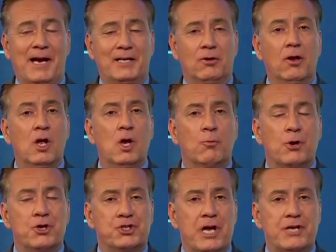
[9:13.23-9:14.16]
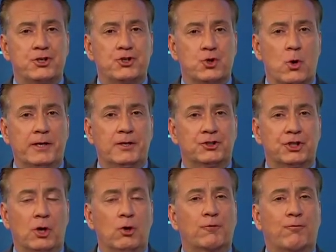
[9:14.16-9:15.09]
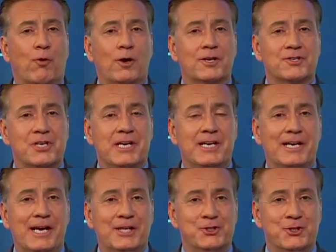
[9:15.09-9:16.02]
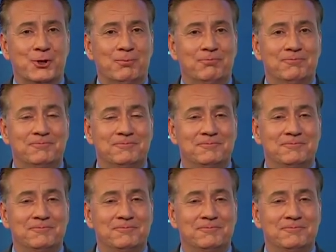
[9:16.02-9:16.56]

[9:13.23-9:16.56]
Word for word: Michael, appreciate you joining the show. Look forward to seeing you again soon.